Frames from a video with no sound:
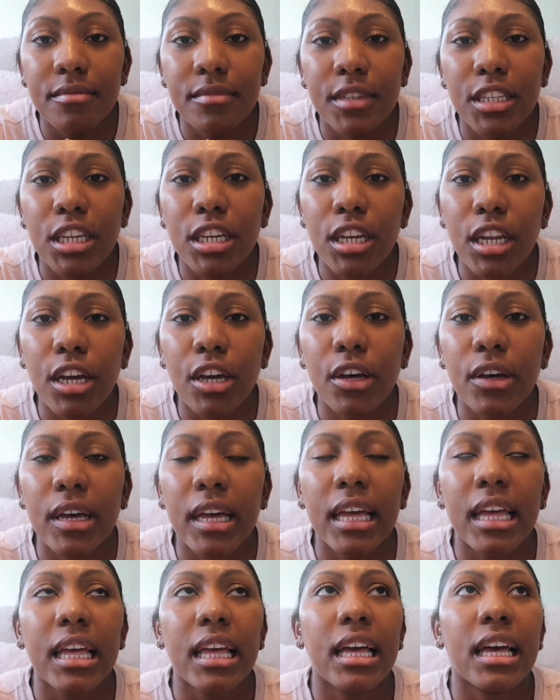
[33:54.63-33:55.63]
You know,
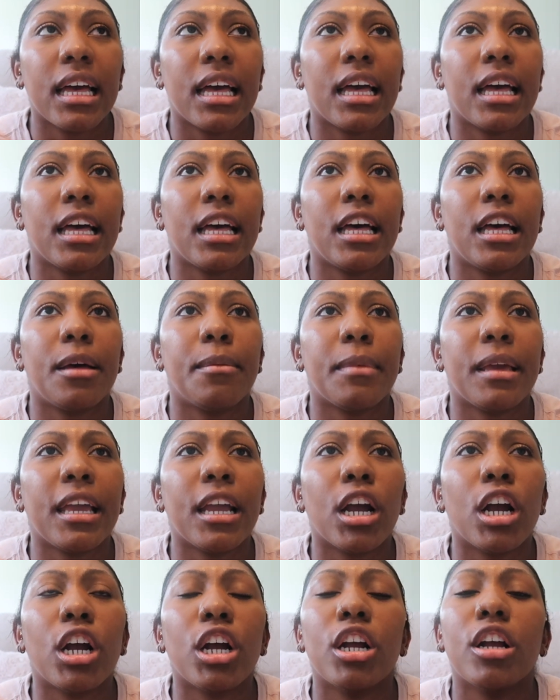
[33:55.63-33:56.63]
it
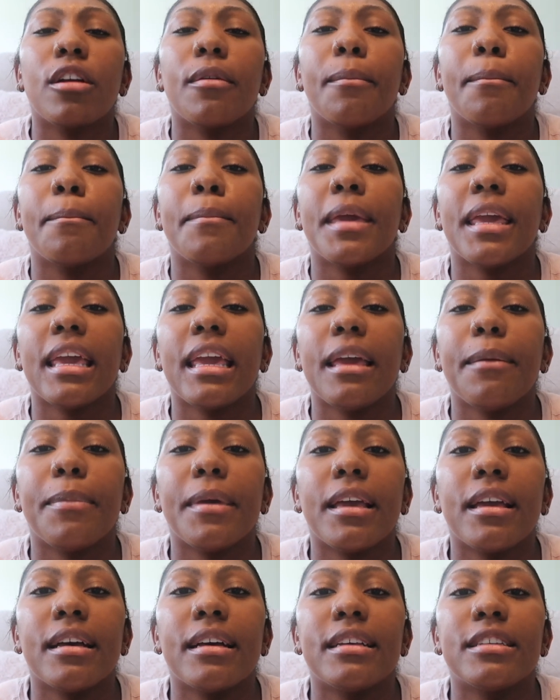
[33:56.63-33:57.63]
hurt me
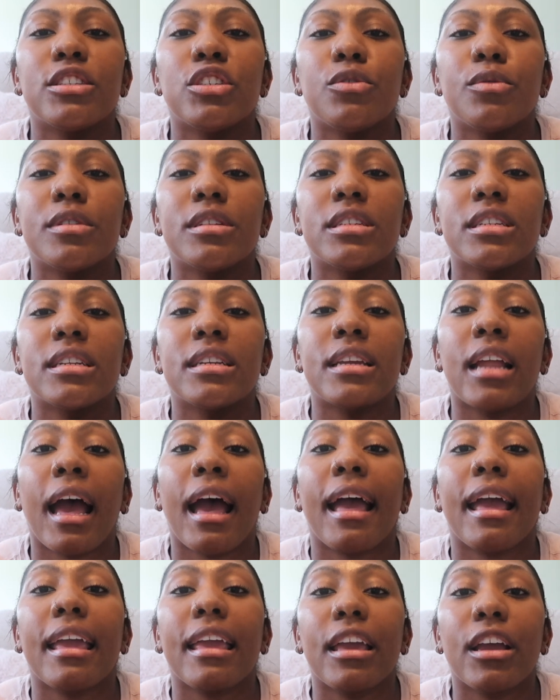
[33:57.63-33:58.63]
because you were
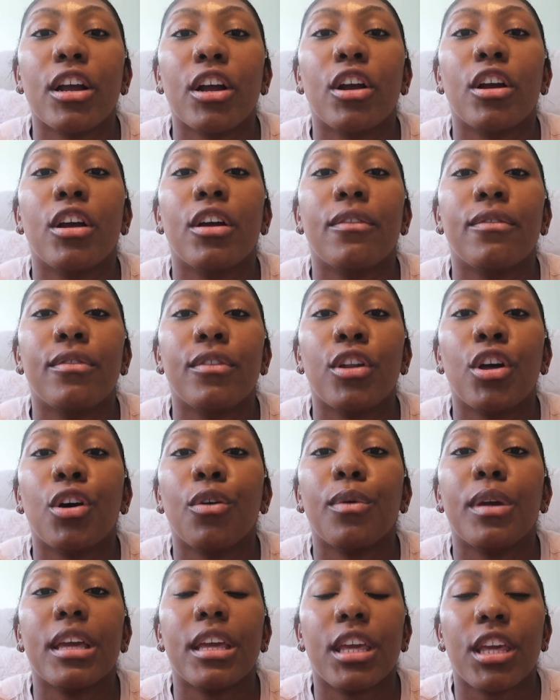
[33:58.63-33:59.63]
denying her of
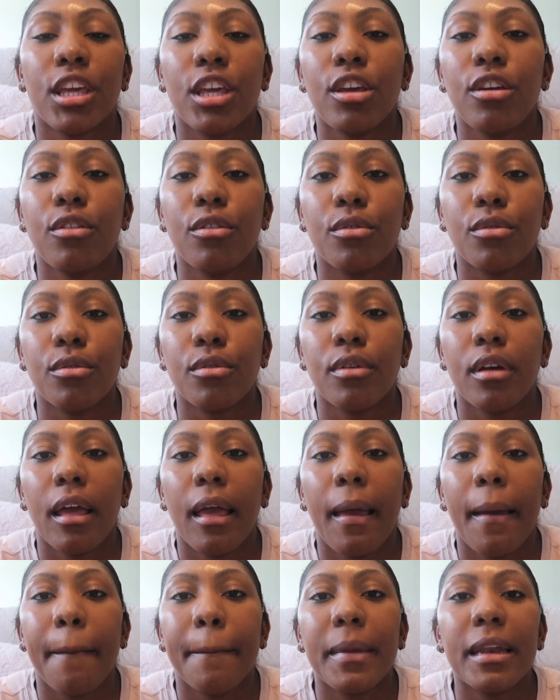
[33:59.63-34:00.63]
knowing you.
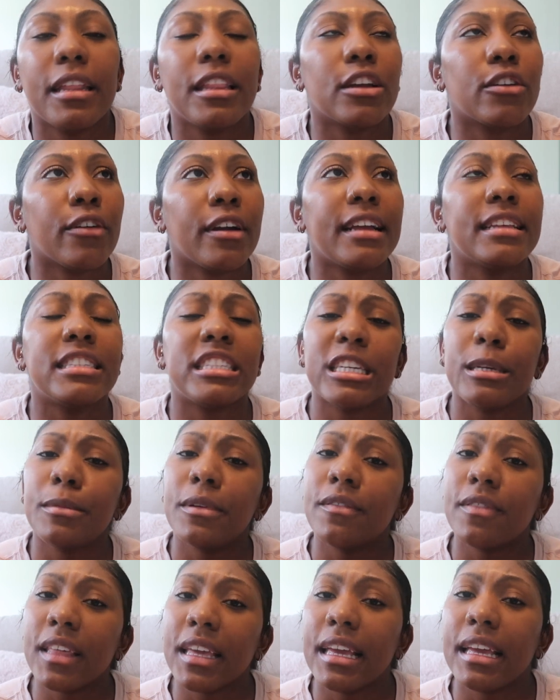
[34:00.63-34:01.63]
But in the grand scheme
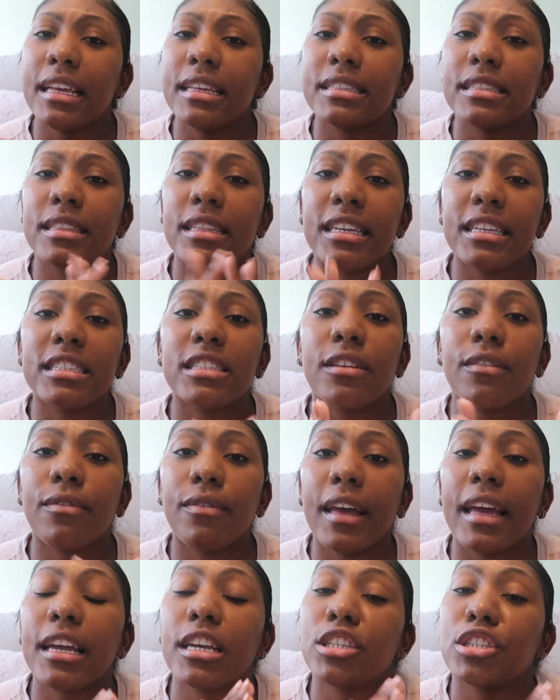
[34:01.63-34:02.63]
of things, this
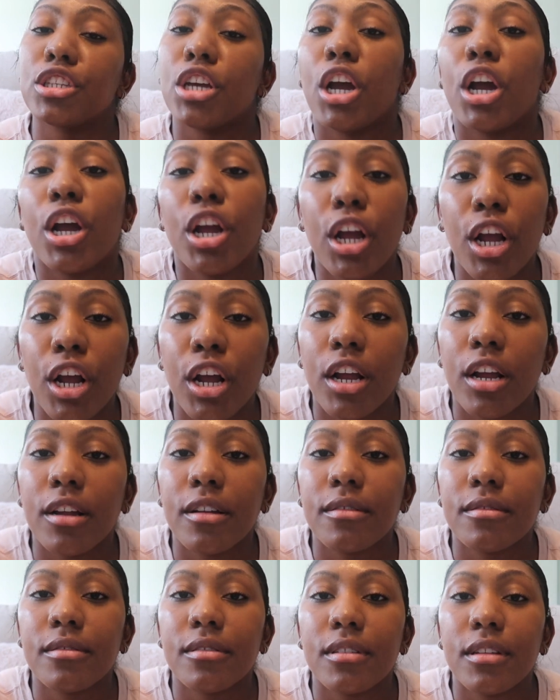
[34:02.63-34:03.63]
affects her.
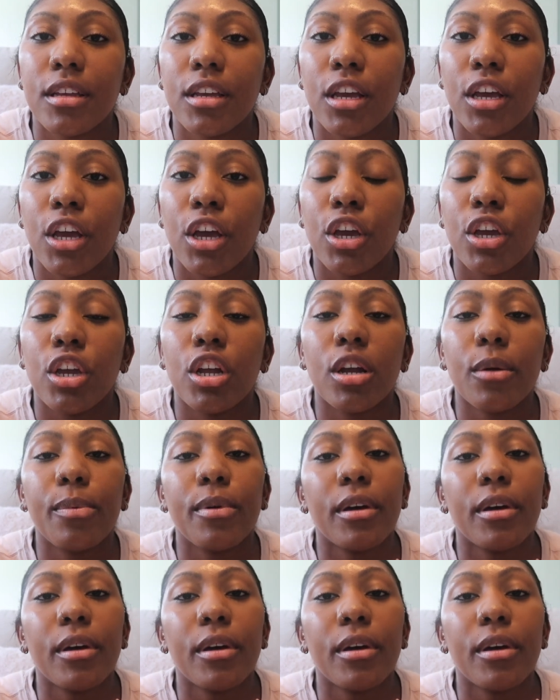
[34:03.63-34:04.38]
You're